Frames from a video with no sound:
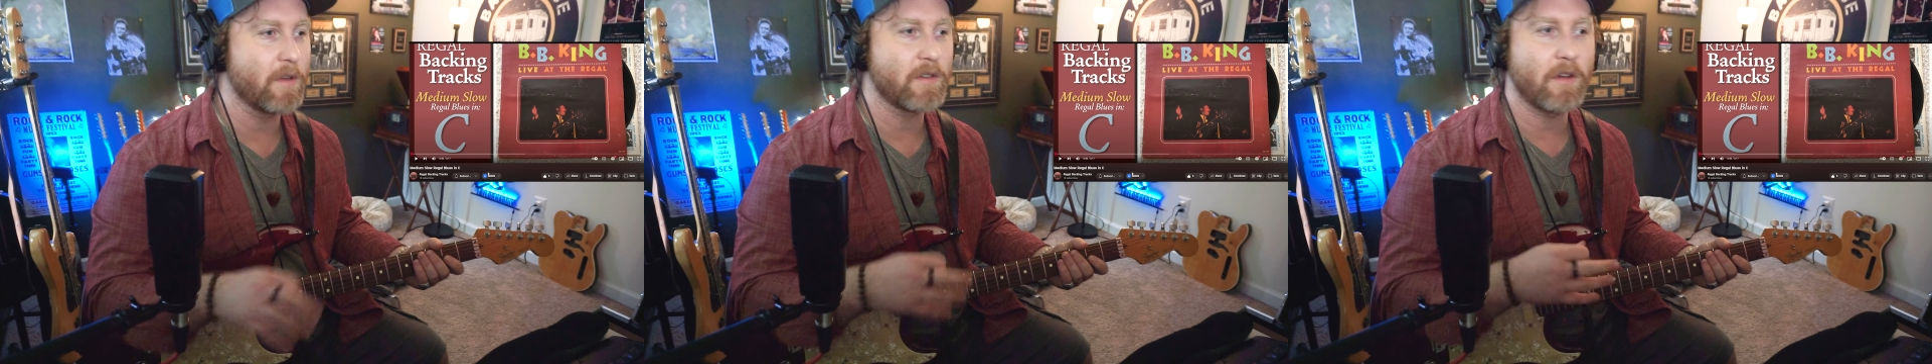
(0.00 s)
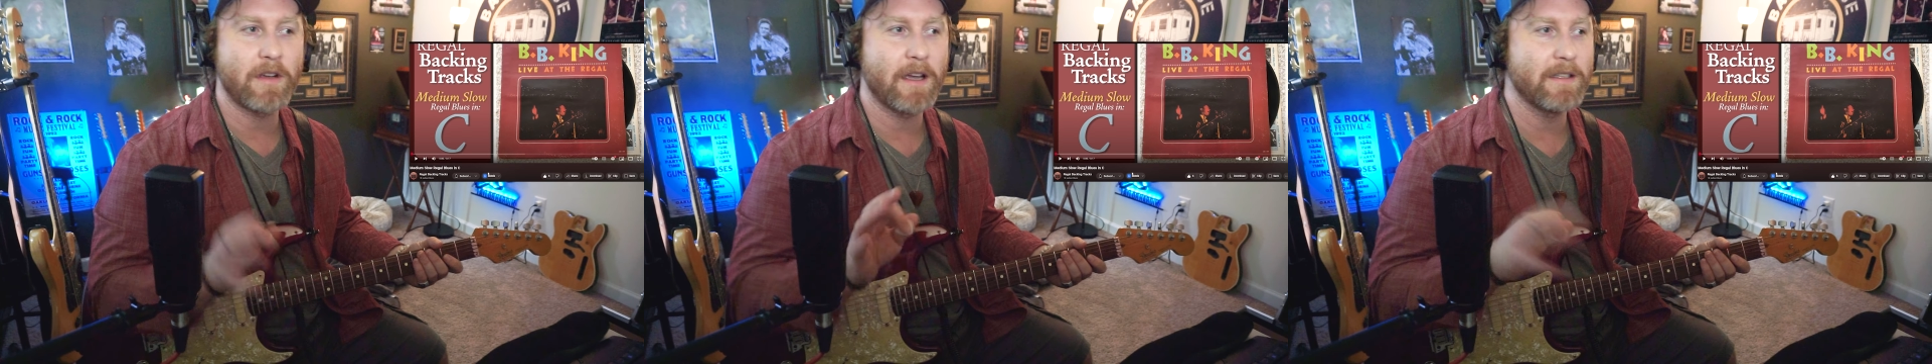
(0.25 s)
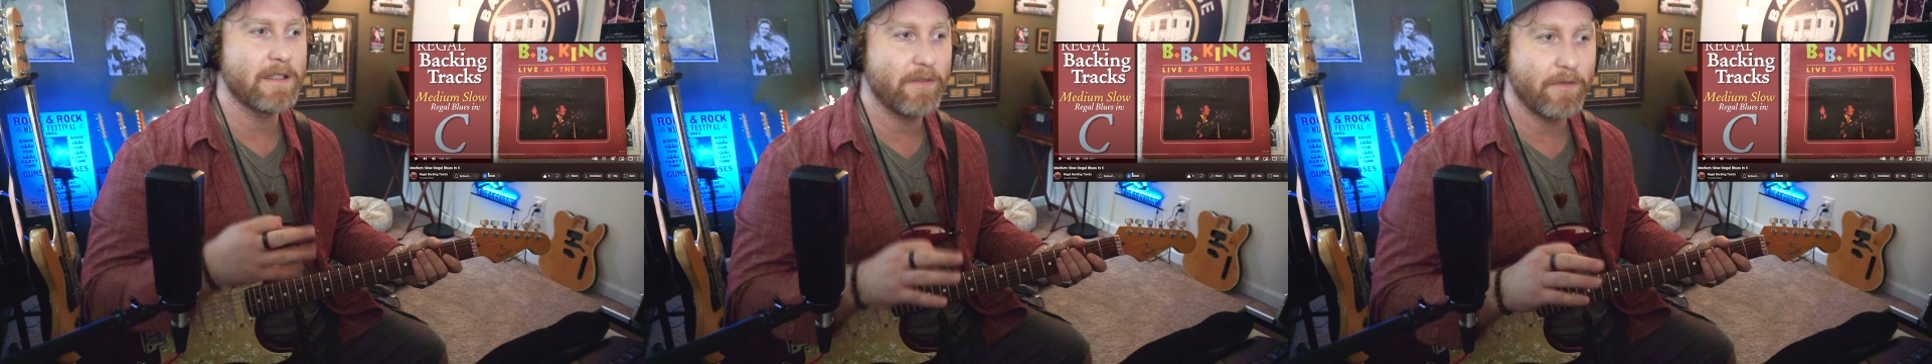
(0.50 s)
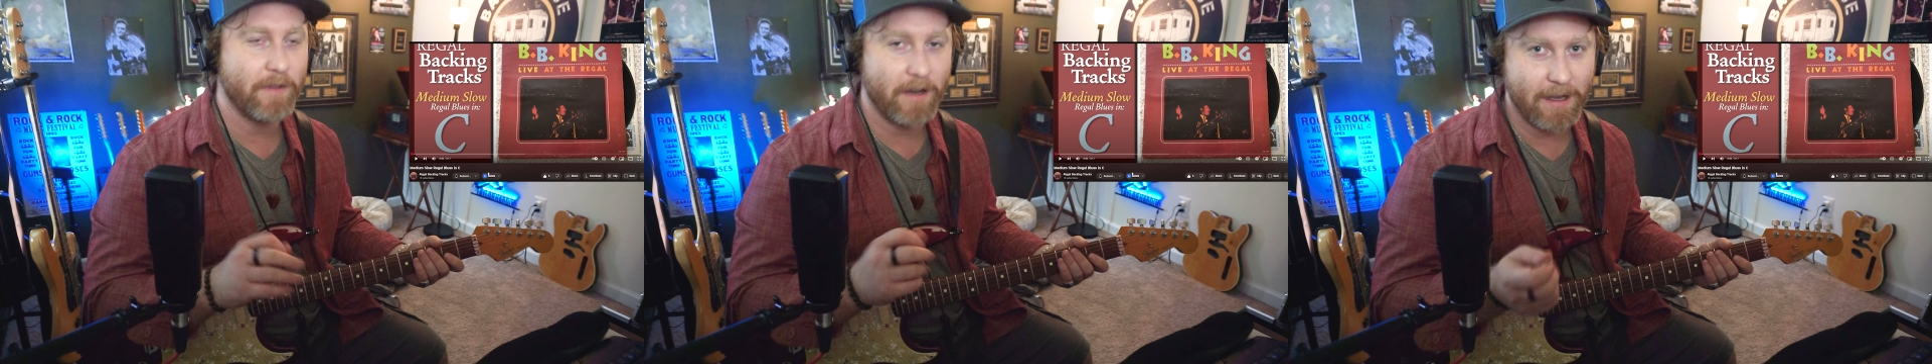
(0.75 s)
There's all kinds of
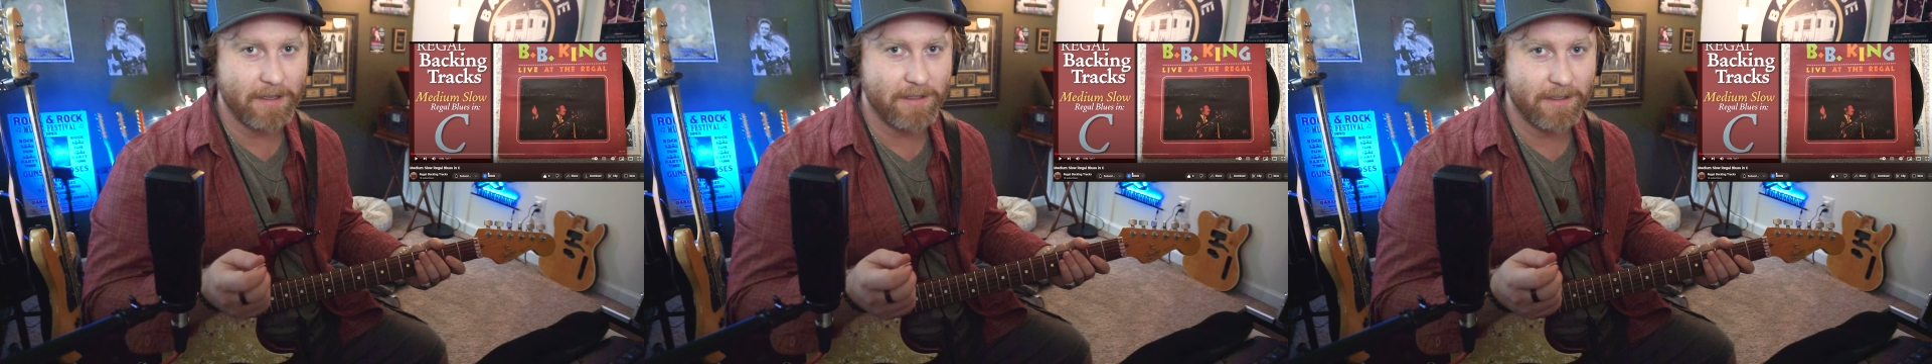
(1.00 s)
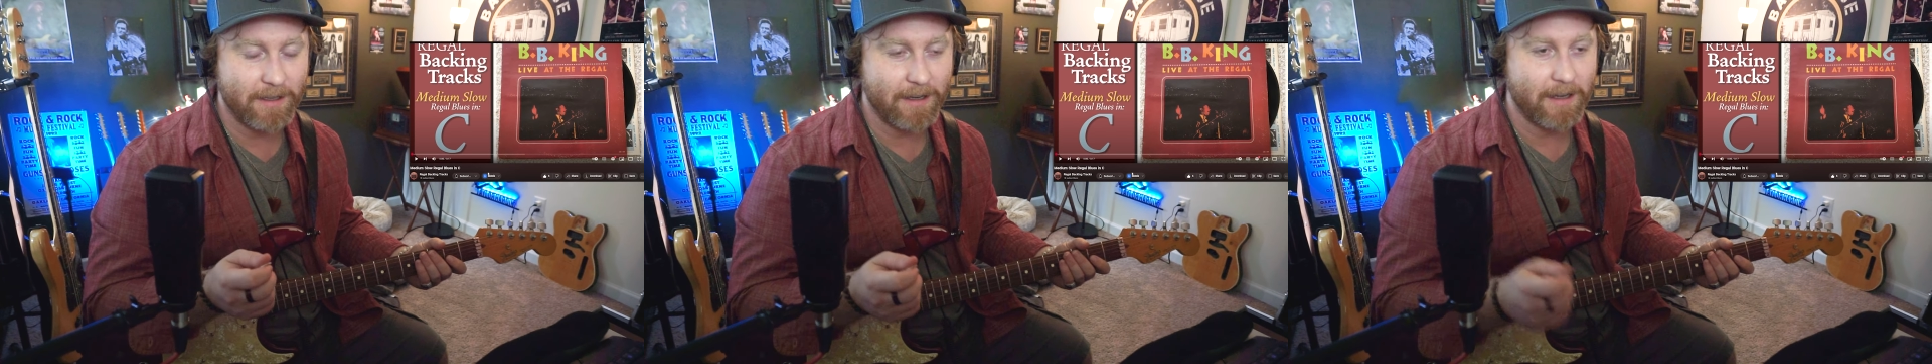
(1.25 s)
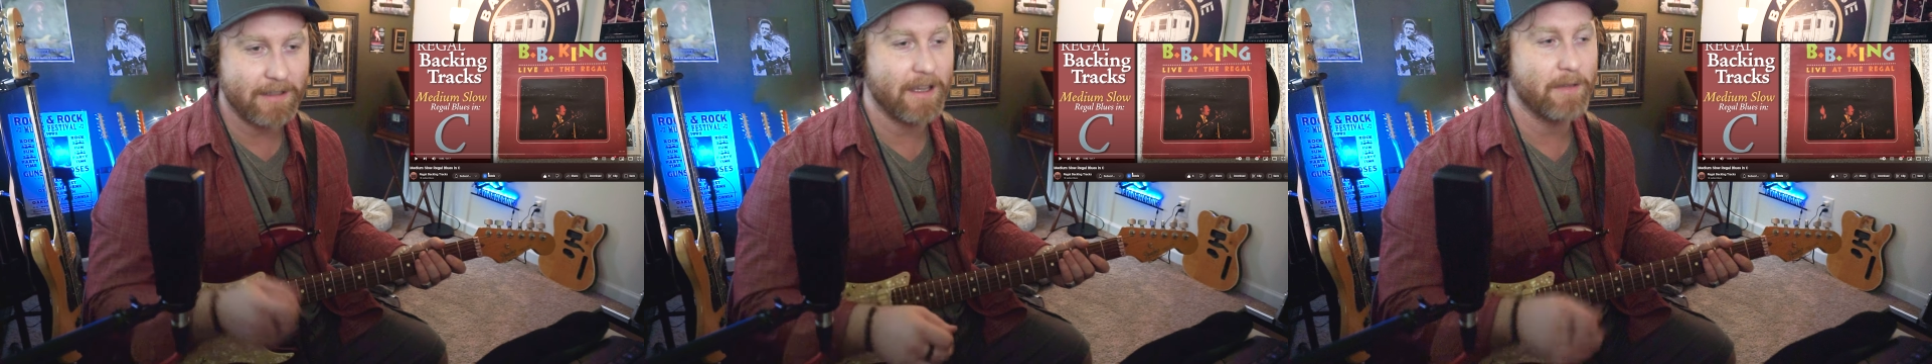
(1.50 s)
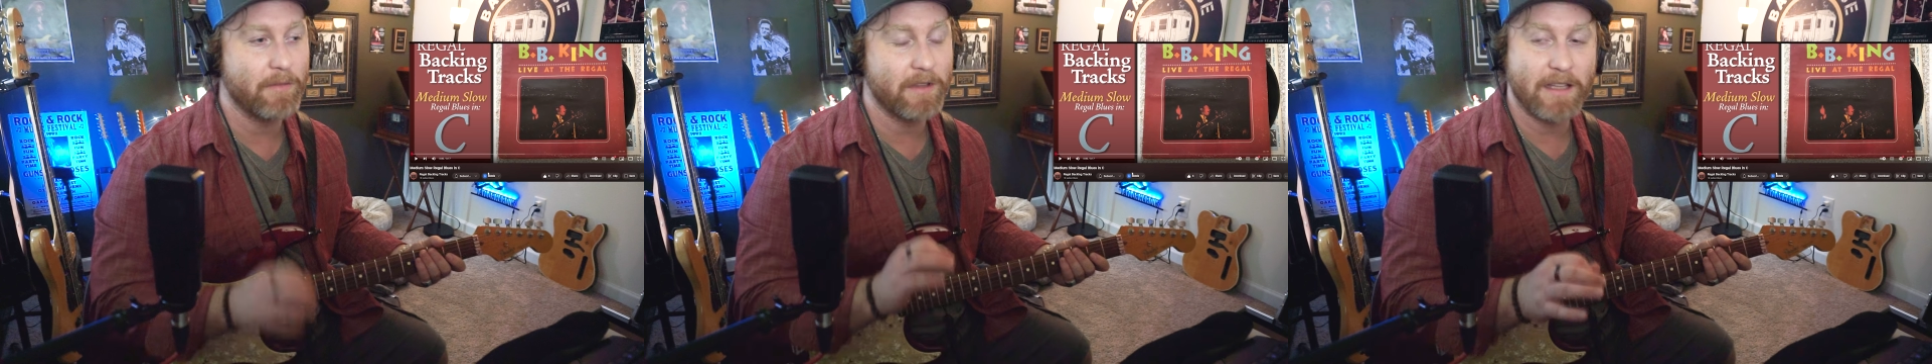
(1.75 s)
different variations, like I
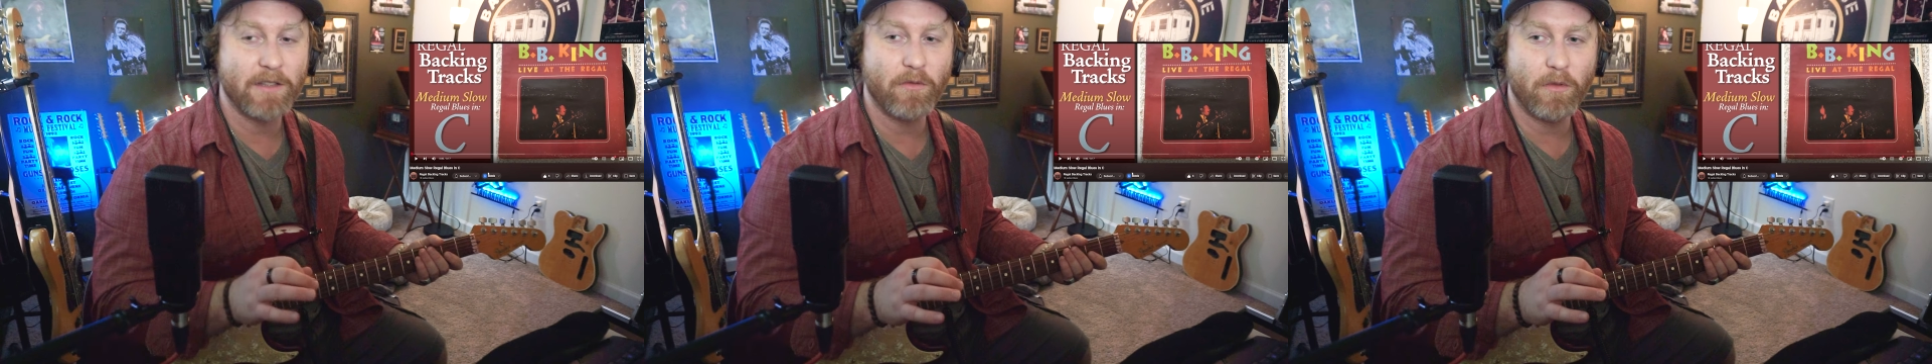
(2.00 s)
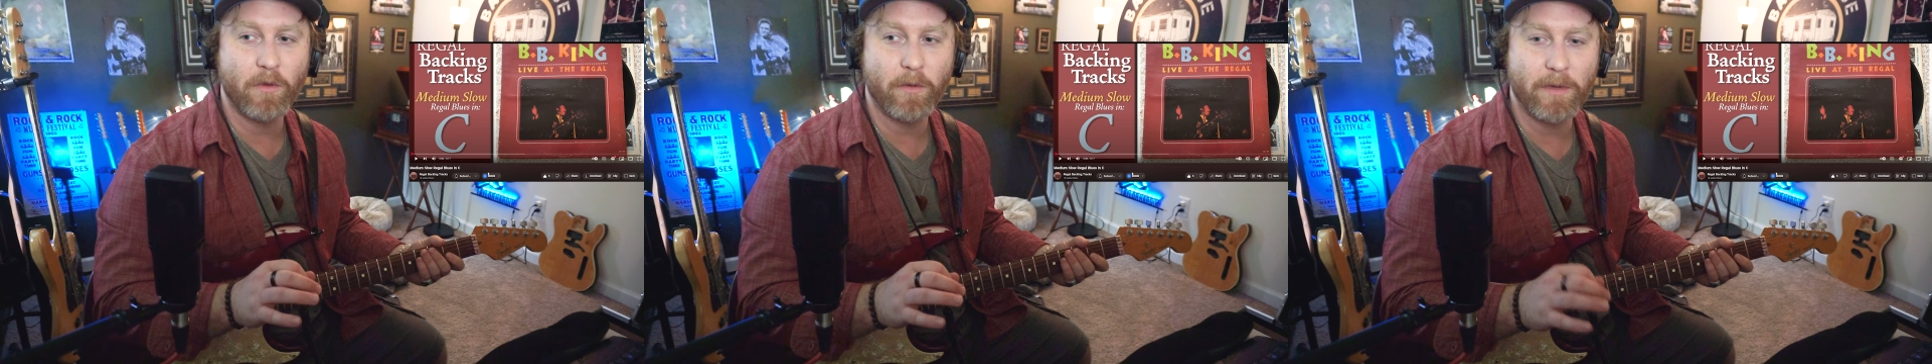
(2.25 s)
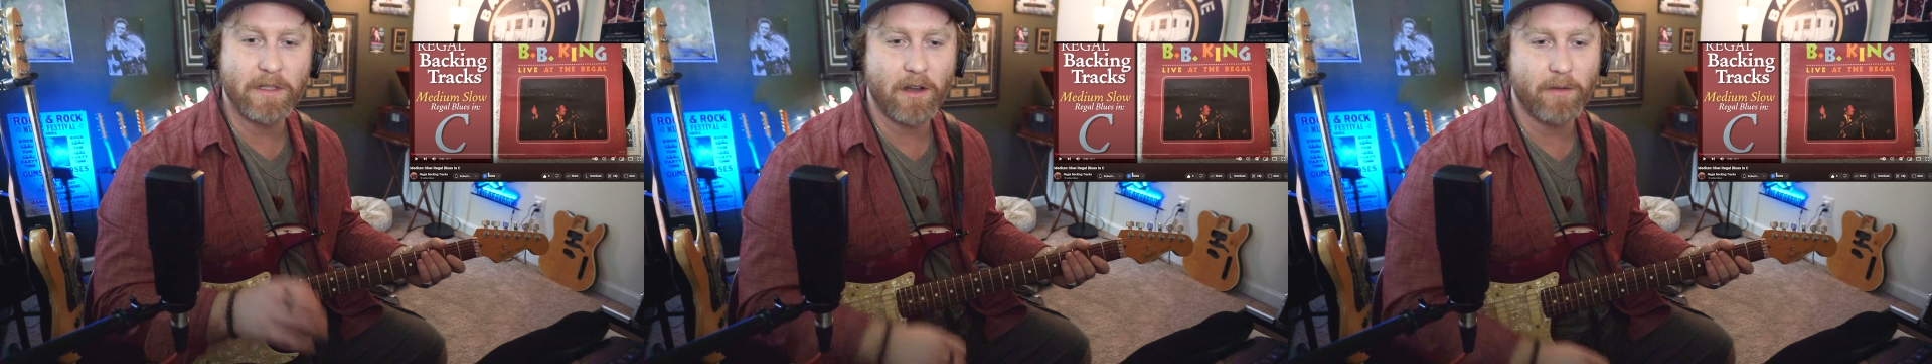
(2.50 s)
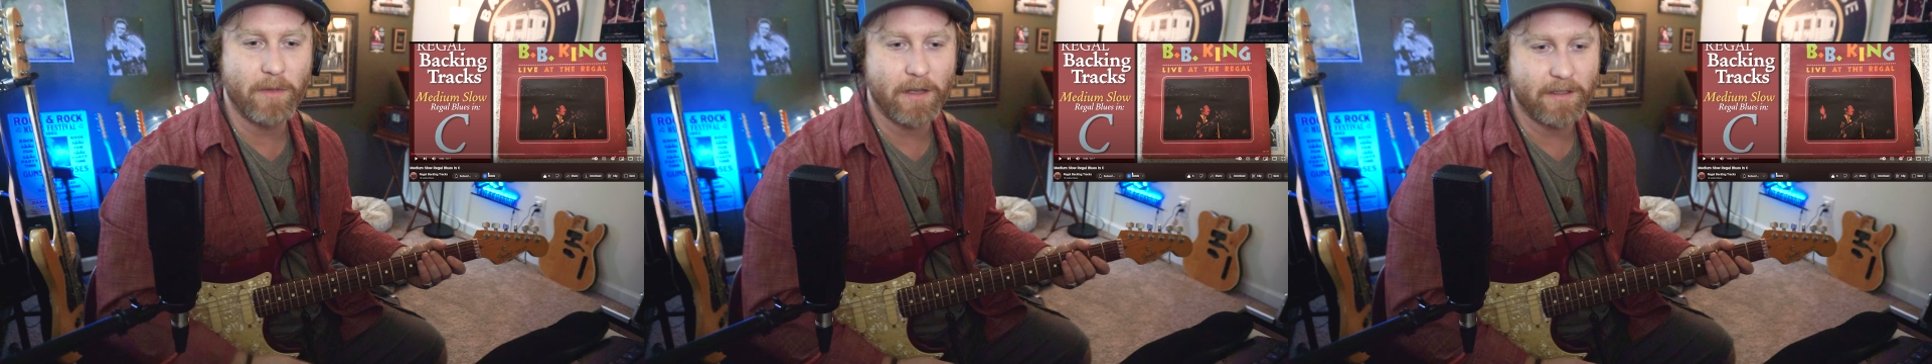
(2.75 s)
said, but that's the one we're going to be
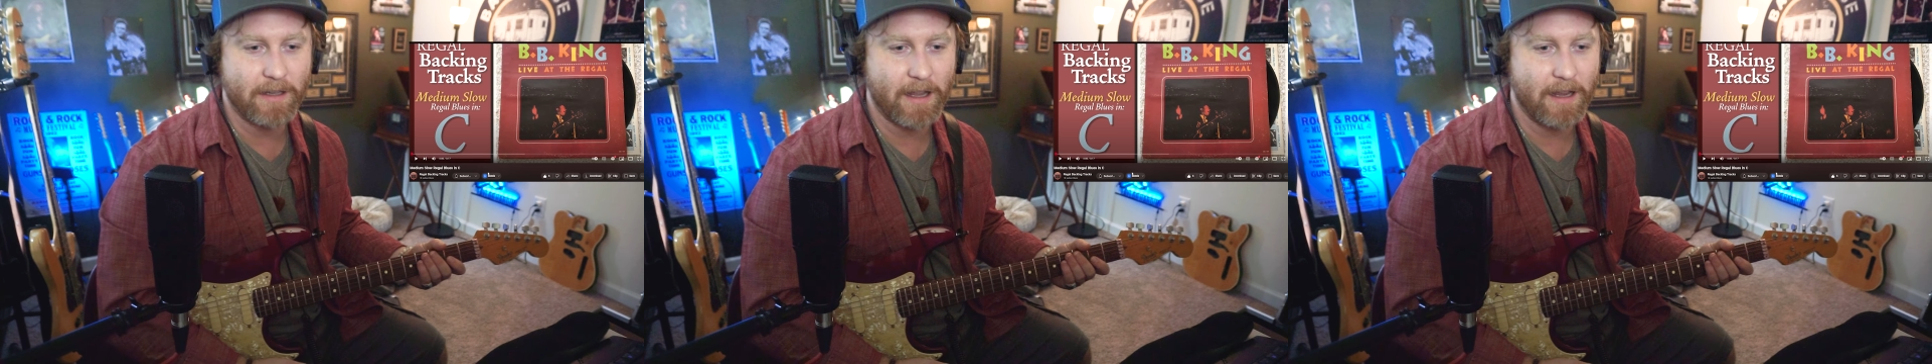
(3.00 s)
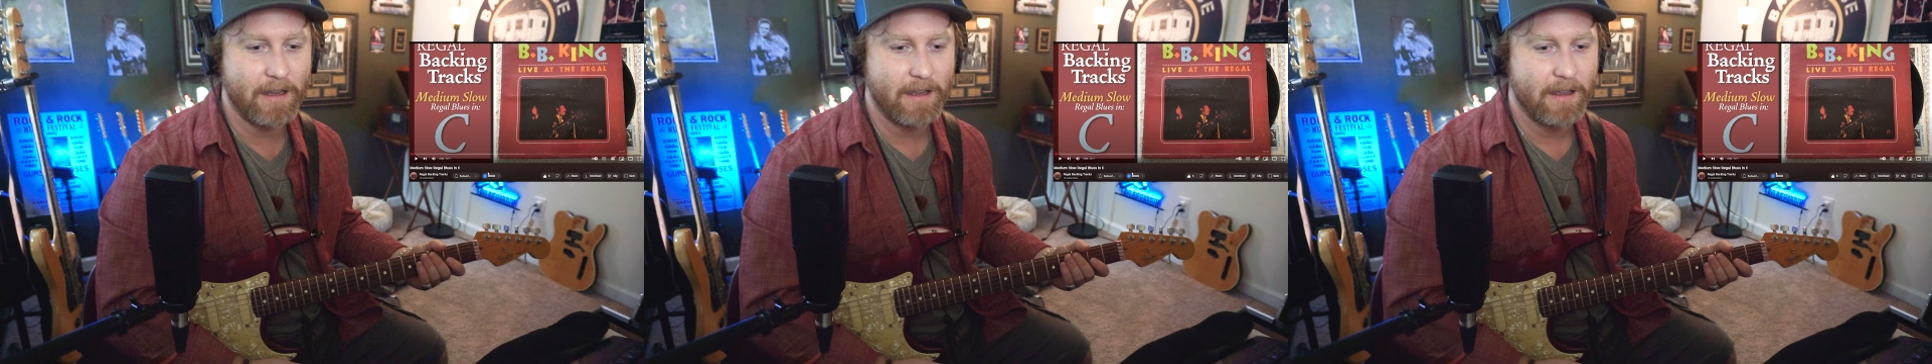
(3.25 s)
talking about today.